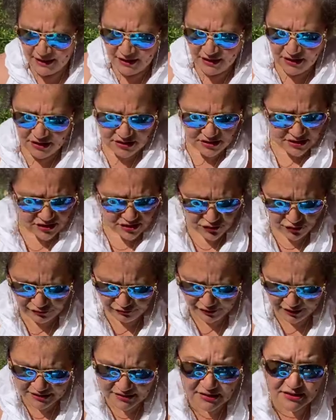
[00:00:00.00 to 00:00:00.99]
This is your
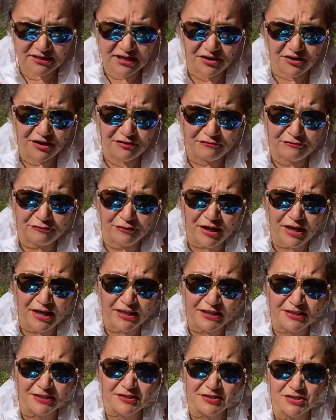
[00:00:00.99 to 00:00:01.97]
flexitarian friend,
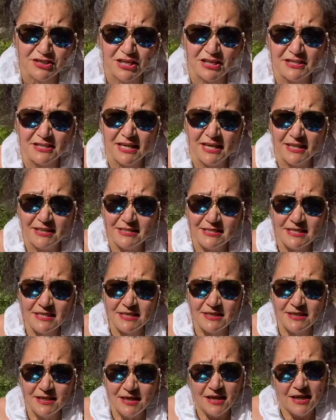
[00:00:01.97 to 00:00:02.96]
Jay Tanti.
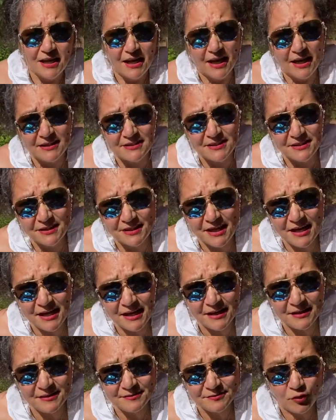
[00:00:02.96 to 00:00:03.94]
Until
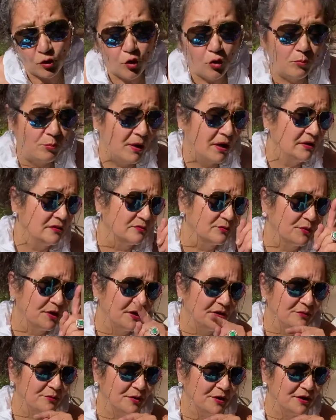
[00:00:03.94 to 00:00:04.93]
then, oh, but
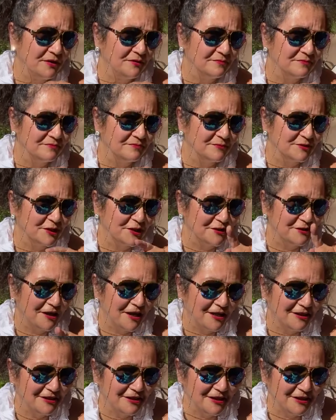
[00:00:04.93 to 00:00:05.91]
wait, Jay
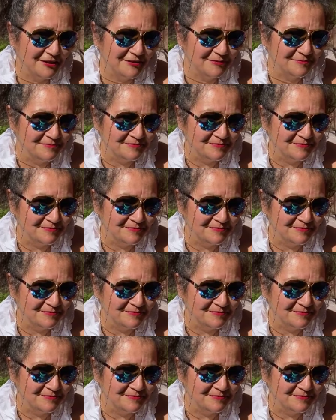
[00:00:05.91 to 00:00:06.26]
Tanti.